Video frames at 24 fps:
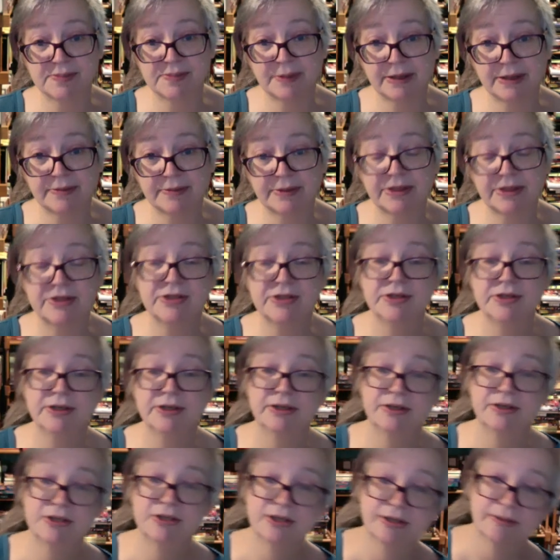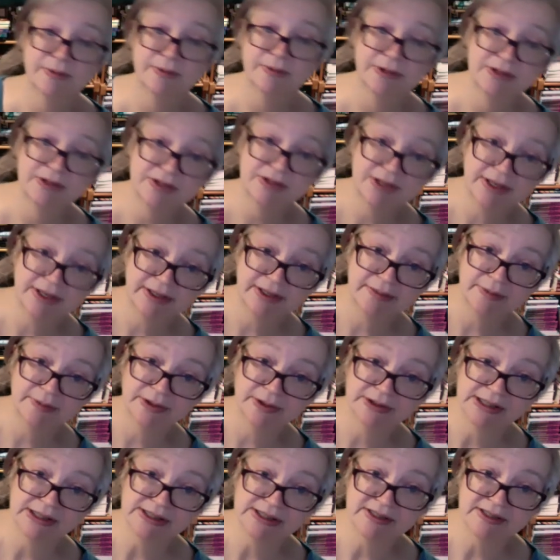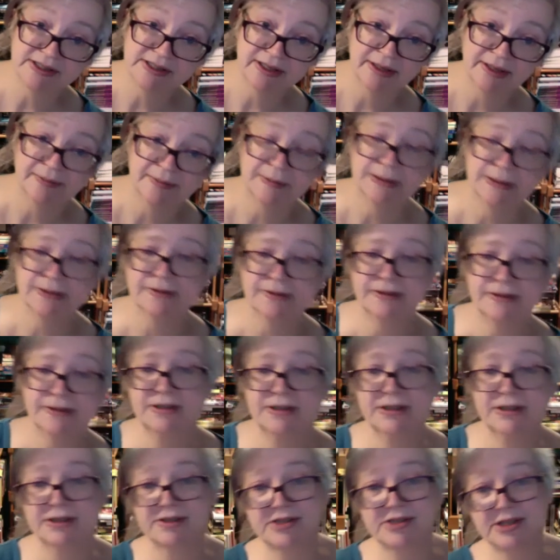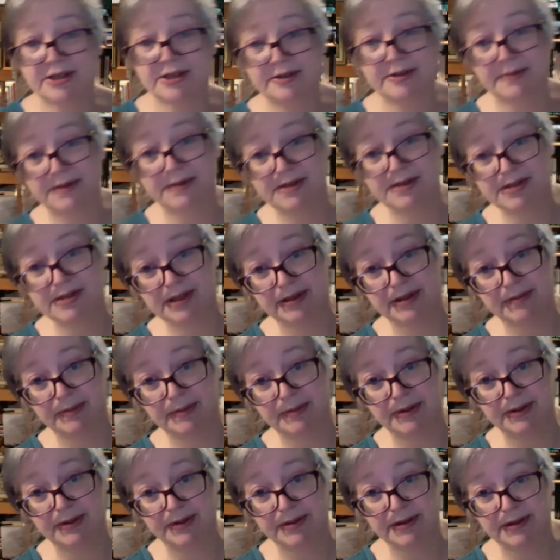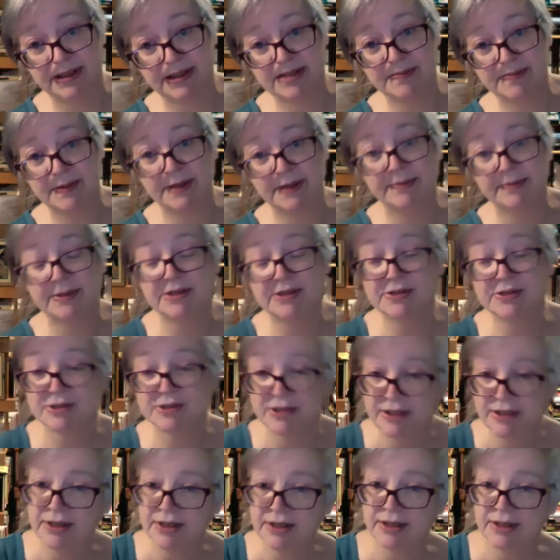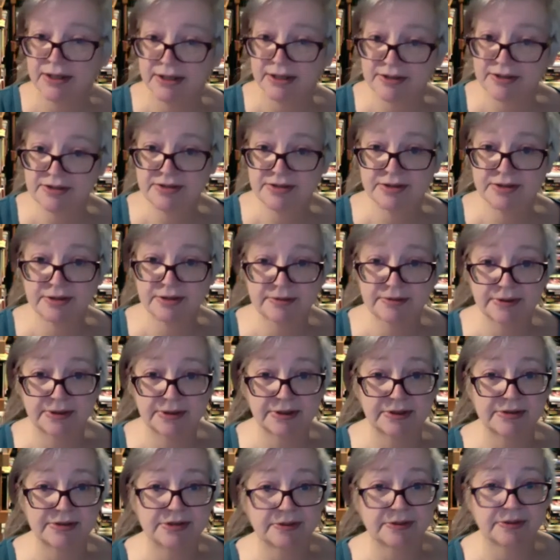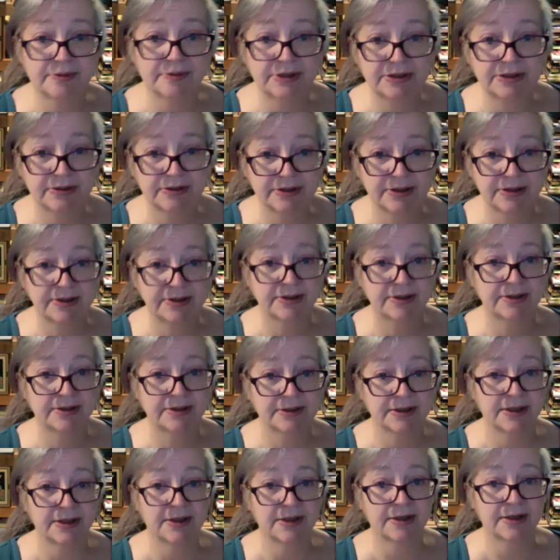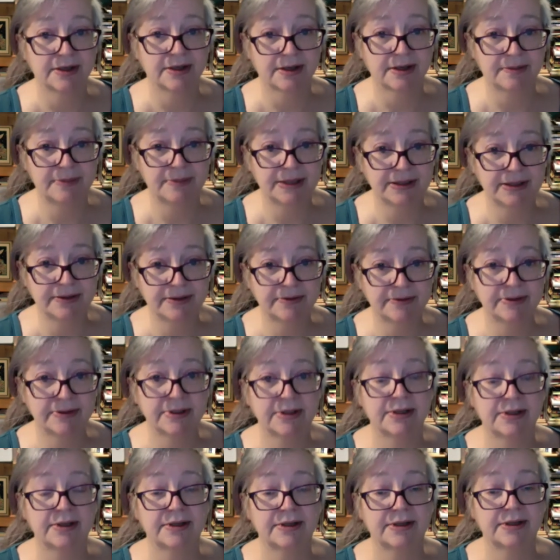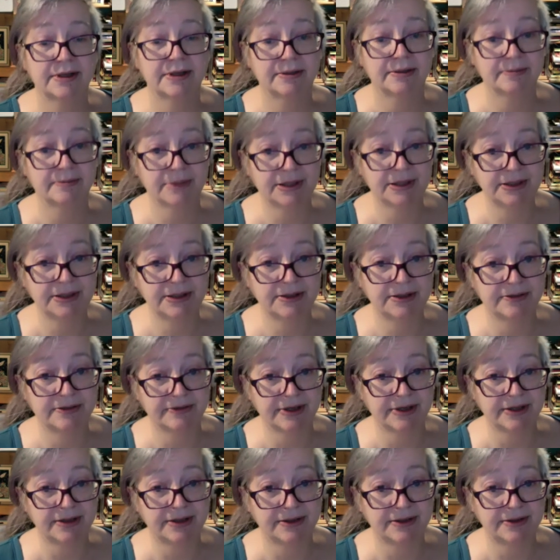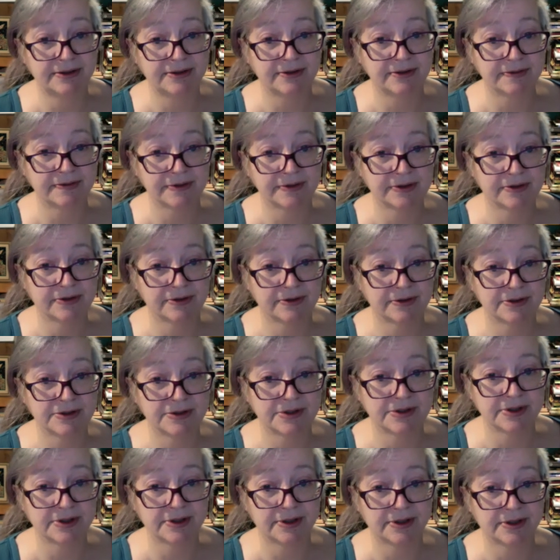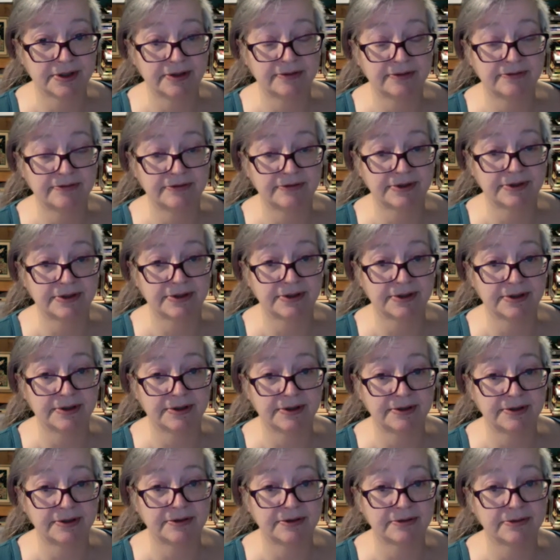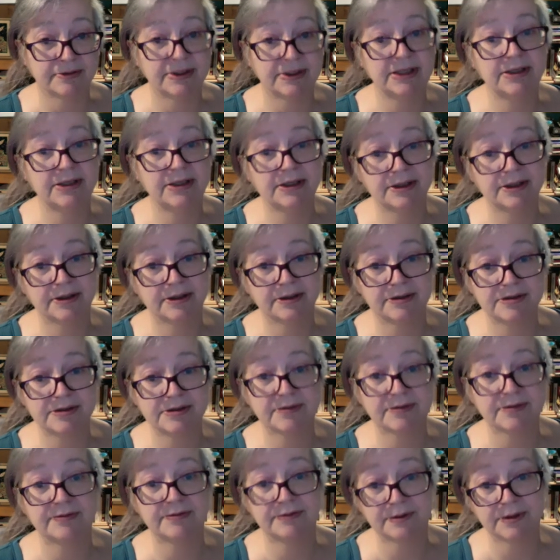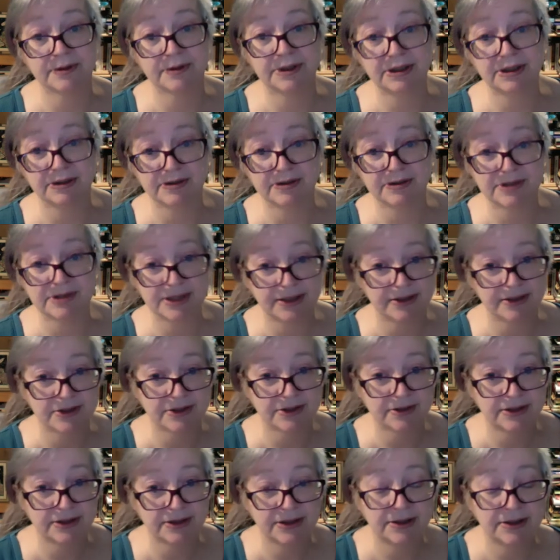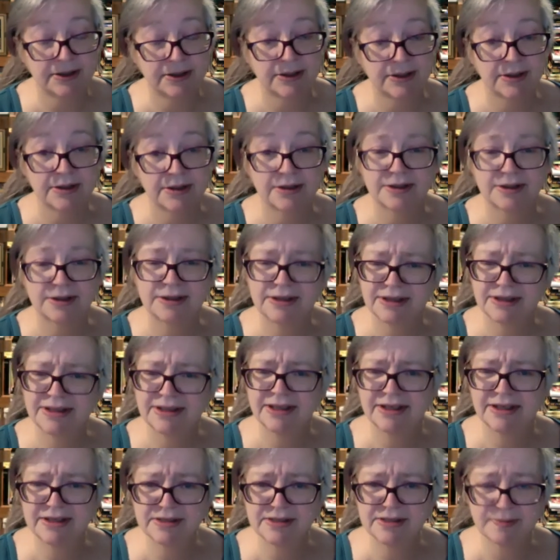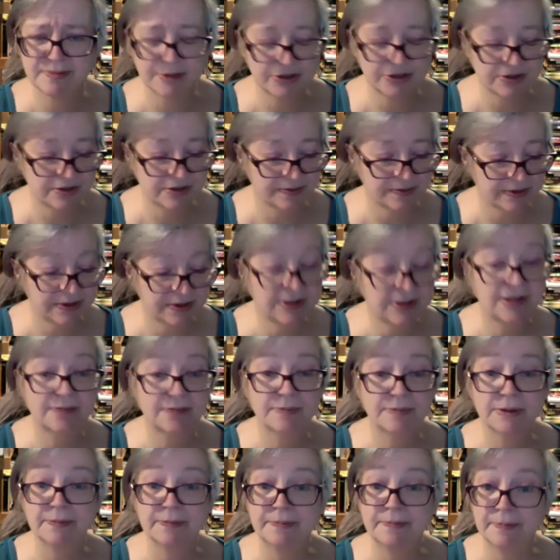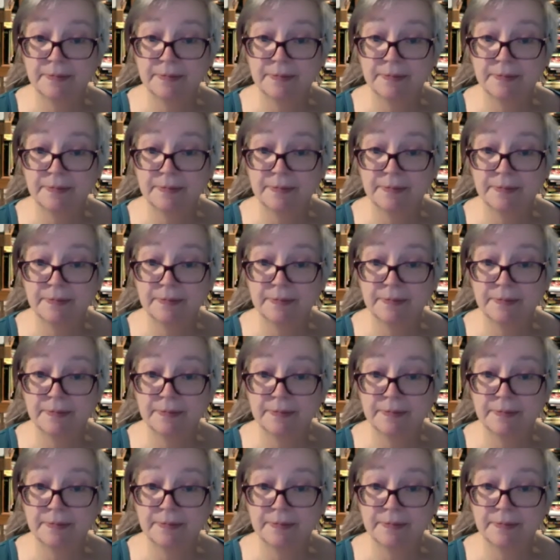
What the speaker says: published, you get a chunk when the second book gets chaptered, you get a chunk when the second book gets published, and so on. So when you're thinking about that money divided over the course of 3 years, or 4 years actually, not as much as you would think, but